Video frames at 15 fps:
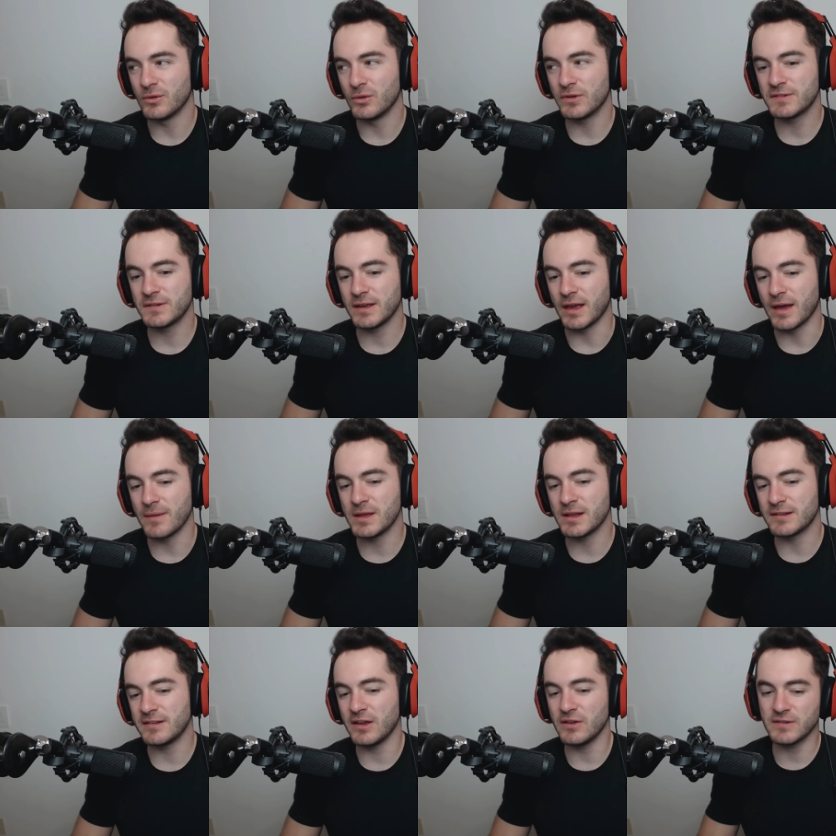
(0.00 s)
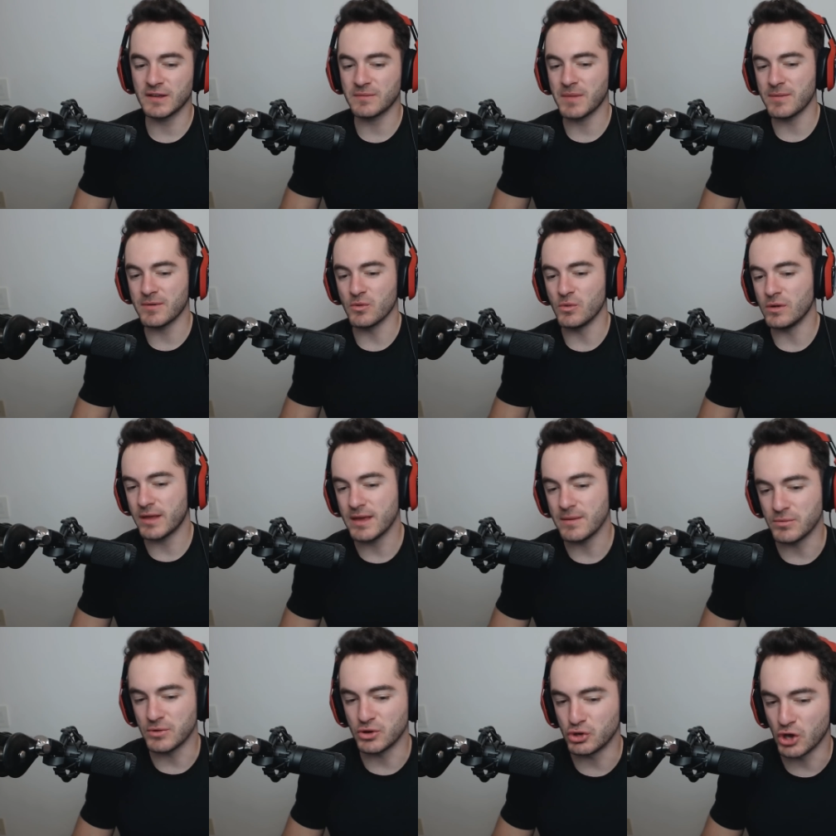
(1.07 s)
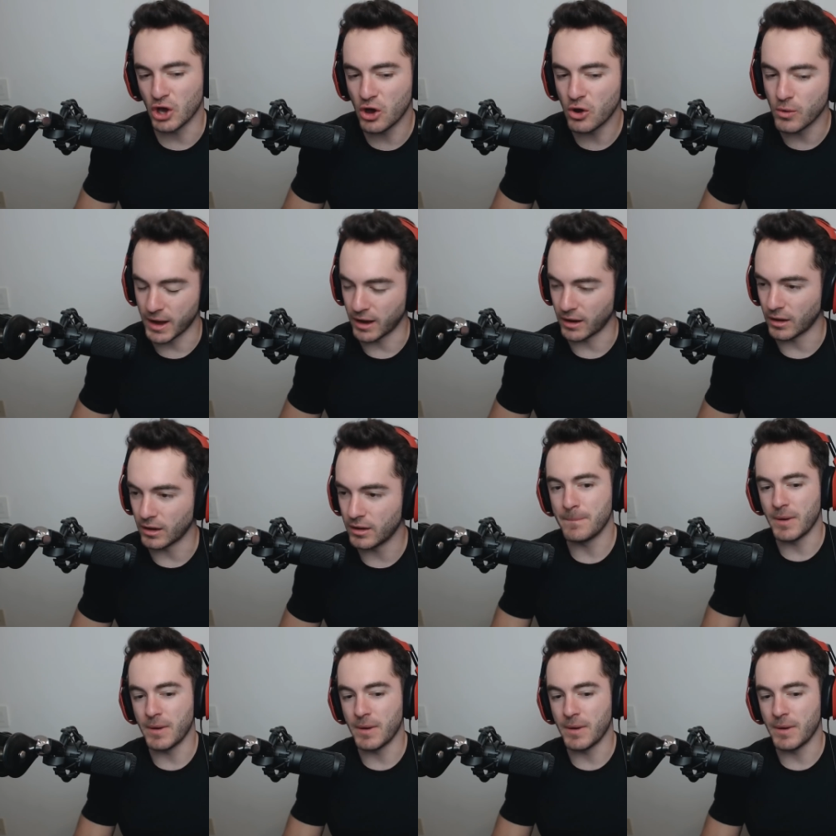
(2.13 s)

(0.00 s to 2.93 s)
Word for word: We'll see. I mean, it sounds like maybe we'll keep going,